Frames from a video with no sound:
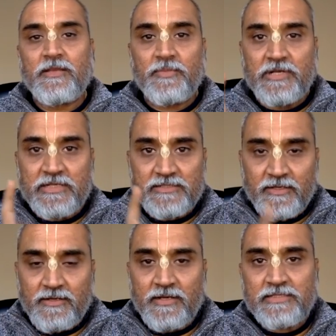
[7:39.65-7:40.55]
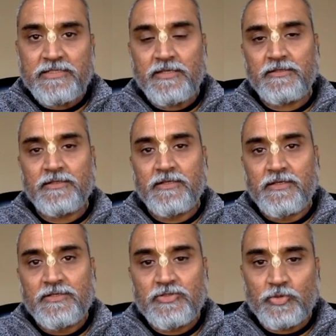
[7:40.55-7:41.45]
but he is addressing
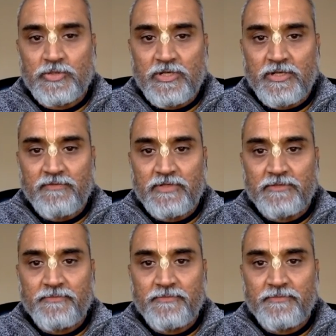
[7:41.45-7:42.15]
Sugriva.